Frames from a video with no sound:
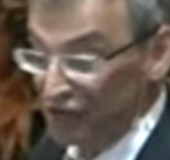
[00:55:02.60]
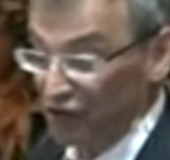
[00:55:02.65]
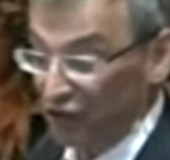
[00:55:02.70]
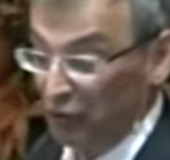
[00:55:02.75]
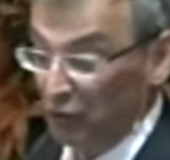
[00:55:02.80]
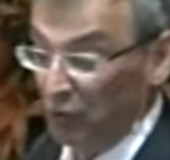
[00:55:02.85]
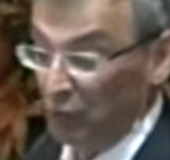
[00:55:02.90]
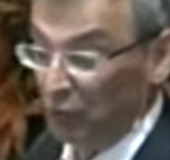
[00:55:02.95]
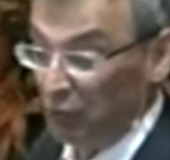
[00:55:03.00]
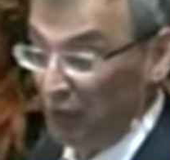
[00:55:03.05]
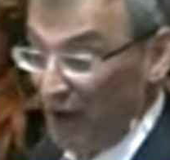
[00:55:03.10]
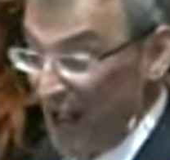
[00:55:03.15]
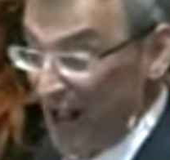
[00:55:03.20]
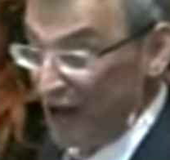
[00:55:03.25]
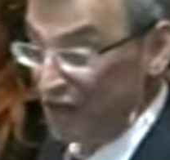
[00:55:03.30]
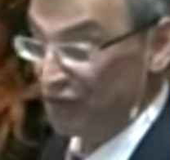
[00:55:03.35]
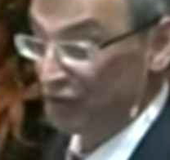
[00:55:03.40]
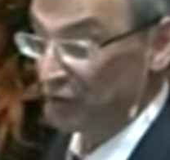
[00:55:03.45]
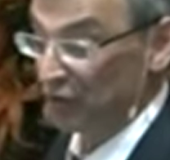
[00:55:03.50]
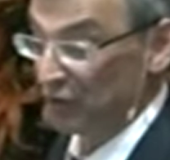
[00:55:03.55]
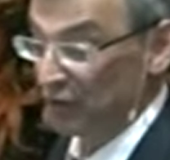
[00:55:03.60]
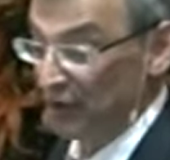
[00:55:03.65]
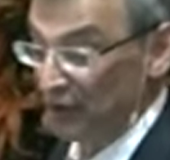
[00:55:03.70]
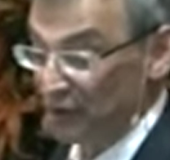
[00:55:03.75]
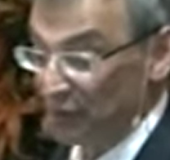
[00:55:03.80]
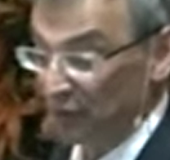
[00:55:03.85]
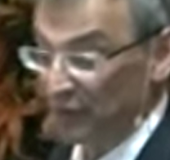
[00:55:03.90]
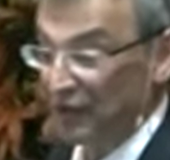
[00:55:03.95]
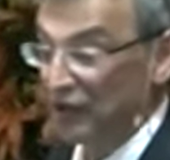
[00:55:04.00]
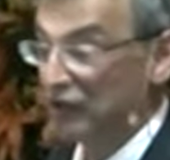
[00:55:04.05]
logical,
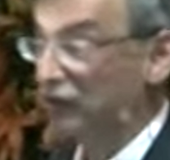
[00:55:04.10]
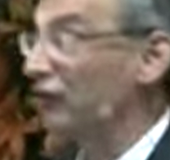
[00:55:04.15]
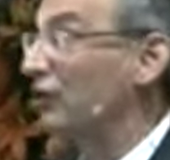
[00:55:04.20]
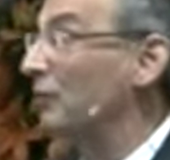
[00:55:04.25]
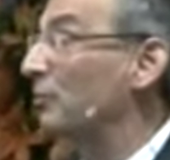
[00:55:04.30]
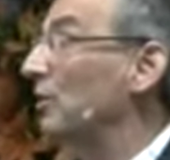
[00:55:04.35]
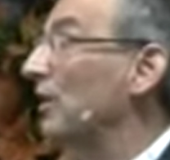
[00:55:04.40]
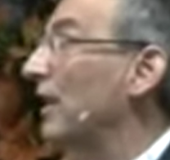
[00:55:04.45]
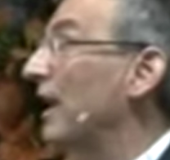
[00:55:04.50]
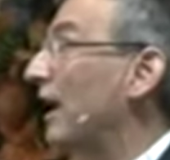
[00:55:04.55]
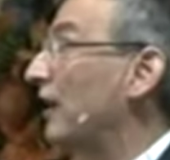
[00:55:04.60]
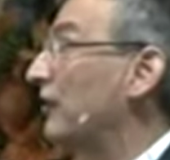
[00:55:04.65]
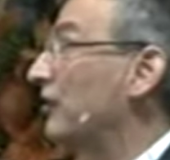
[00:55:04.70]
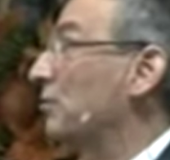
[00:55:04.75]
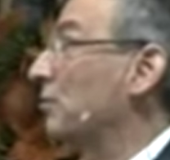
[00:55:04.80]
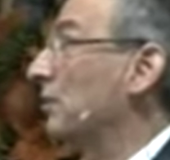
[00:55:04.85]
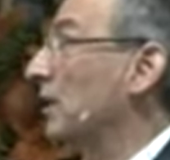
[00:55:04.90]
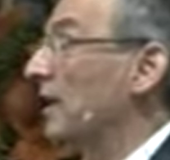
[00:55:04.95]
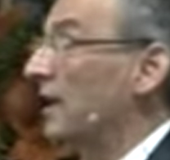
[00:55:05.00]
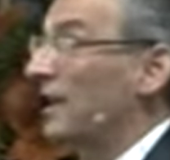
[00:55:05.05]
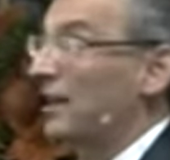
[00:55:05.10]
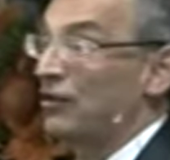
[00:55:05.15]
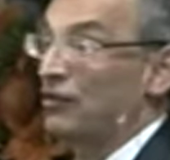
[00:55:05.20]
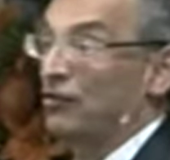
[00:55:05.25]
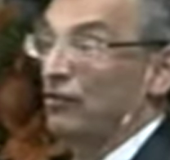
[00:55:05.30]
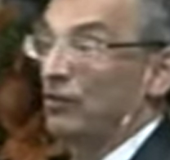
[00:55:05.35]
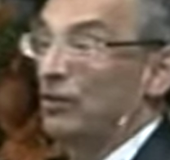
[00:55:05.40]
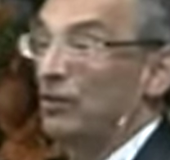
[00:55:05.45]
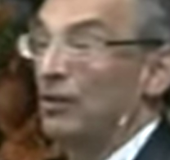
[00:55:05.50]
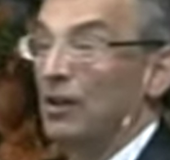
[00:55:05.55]
rational, and reasonable
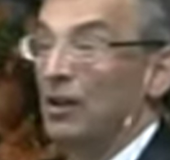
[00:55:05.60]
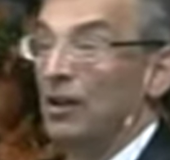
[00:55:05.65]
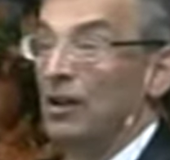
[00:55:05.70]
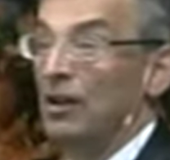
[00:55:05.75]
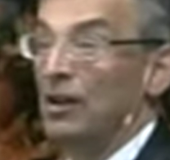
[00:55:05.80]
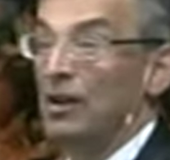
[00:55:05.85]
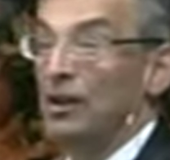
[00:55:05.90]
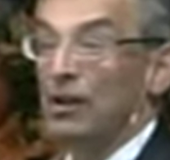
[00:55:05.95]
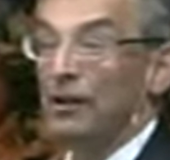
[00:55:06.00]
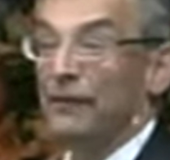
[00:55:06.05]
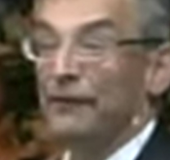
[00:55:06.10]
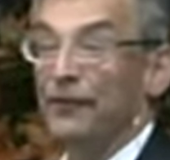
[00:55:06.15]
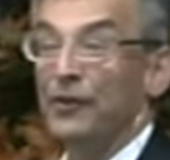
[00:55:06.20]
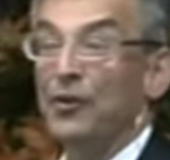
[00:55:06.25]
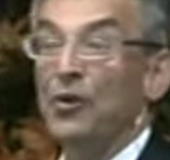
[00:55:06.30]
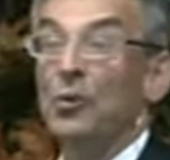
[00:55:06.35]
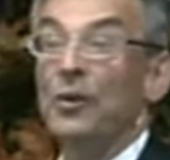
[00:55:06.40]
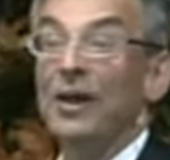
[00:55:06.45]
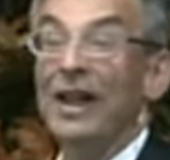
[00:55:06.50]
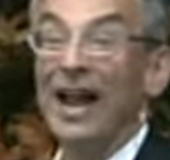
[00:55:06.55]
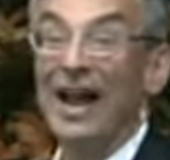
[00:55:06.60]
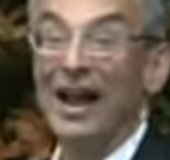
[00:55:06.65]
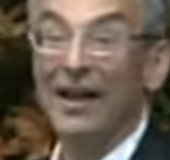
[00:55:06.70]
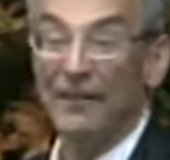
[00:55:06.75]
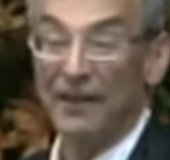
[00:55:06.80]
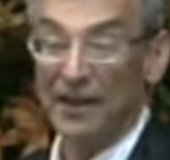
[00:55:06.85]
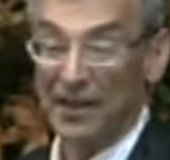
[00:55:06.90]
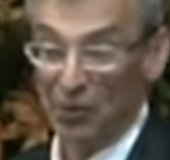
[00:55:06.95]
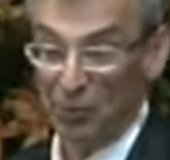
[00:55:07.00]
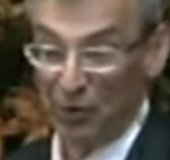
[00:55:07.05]
explanation for the
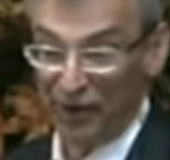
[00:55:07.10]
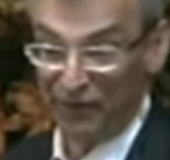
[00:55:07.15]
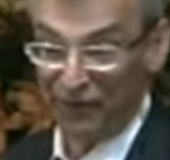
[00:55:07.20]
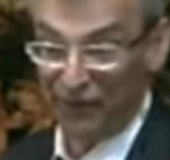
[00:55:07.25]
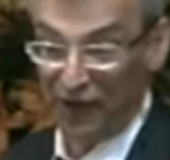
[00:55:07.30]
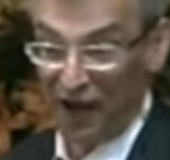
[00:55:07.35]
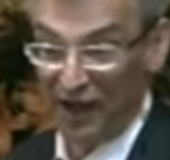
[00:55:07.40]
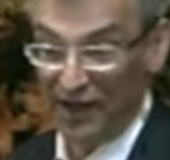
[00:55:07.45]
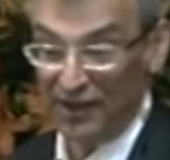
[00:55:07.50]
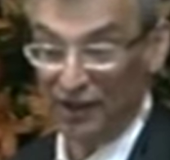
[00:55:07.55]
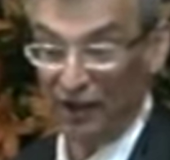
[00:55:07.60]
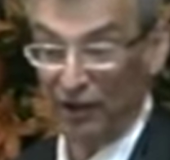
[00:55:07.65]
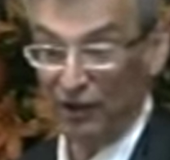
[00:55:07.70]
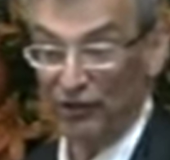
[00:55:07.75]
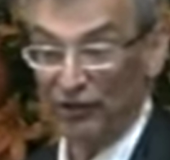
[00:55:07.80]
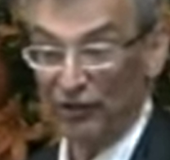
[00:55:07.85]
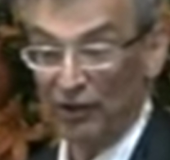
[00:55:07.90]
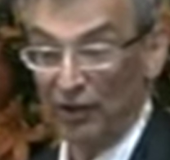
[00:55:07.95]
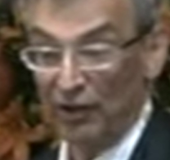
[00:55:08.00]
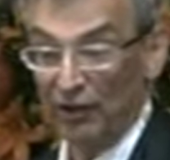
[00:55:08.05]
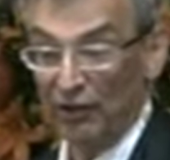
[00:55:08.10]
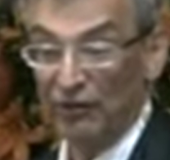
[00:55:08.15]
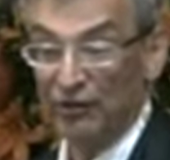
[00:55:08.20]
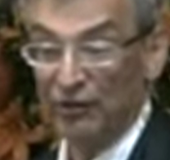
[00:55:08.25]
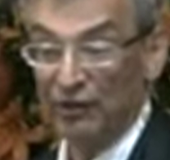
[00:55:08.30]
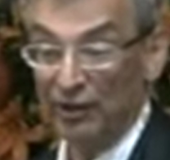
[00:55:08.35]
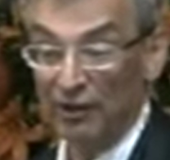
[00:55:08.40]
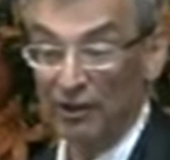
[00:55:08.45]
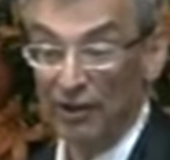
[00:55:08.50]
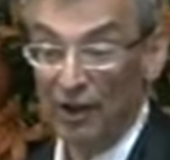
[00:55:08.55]
reality we find
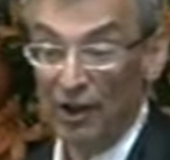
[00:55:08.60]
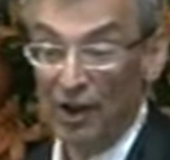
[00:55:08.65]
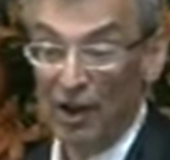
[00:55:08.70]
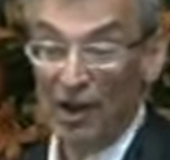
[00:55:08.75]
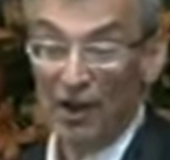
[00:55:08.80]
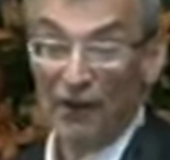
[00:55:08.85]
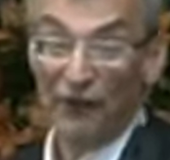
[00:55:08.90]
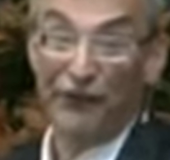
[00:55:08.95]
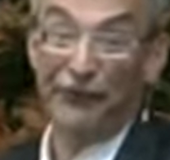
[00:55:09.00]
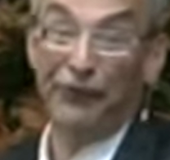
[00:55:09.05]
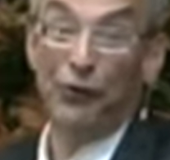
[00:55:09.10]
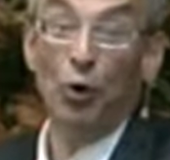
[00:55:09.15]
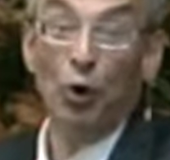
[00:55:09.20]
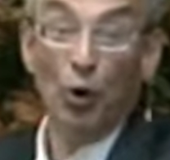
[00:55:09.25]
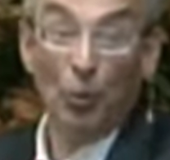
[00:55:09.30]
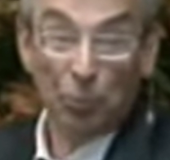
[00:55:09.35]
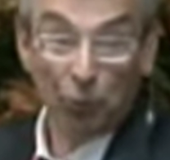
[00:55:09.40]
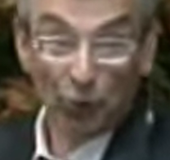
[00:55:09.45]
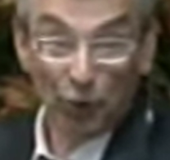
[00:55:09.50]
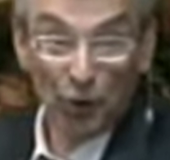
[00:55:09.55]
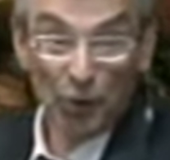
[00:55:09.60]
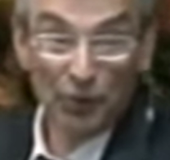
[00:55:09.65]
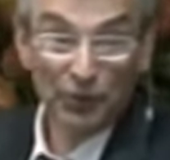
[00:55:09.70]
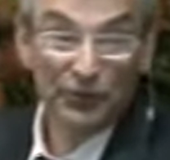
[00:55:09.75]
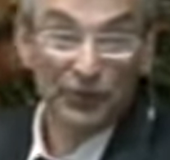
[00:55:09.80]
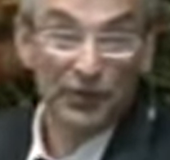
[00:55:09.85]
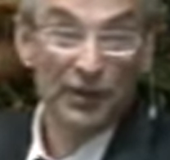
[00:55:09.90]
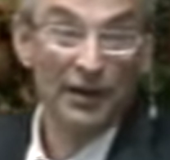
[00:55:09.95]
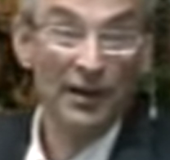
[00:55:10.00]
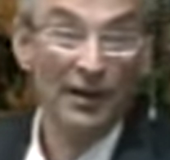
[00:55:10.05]
ourselves in.
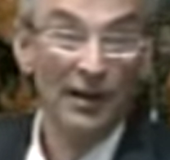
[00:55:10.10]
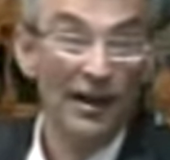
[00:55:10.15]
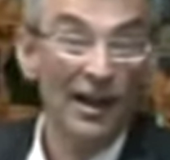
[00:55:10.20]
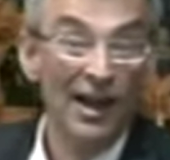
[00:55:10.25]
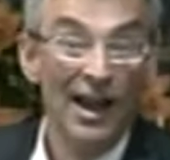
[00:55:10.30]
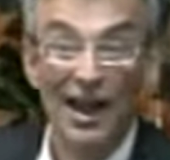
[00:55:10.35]
Foolproof?